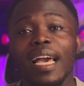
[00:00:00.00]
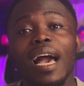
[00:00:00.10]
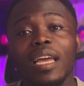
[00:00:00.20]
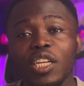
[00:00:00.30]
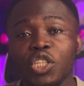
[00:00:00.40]

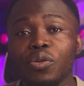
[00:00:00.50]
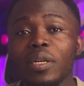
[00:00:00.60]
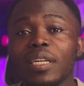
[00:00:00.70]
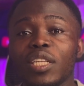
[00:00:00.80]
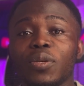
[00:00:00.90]
and
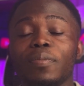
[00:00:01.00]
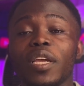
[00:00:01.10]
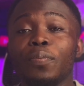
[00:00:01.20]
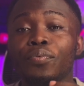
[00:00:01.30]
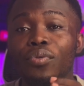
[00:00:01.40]
ensuring that you
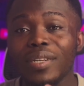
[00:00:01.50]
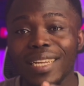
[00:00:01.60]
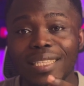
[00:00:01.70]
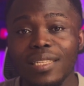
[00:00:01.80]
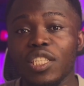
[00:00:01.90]
make
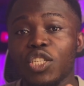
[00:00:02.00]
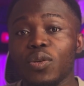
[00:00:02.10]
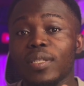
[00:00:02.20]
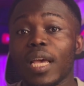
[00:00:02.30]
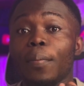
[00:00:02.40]
prudent
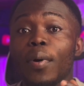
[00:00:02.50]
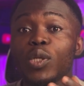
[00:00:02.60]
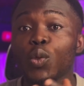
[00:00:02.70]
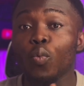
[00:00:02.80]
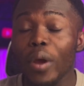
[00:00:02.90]
decisions
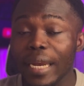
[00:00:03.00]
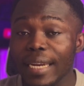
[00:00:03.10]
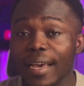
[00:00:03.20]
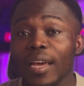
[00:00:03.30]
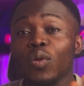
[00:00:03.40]
about when
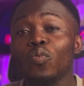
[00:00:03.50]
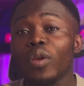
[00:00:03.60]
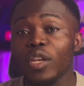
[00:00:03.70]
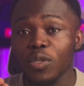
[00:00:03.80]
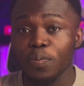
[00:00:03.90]
and
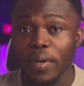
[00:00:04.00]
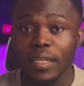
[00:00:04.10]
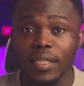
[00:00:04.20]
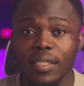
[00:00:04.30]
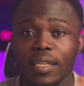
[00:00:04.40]
where you spend
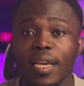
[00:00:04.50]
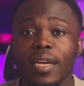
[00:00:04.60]
it.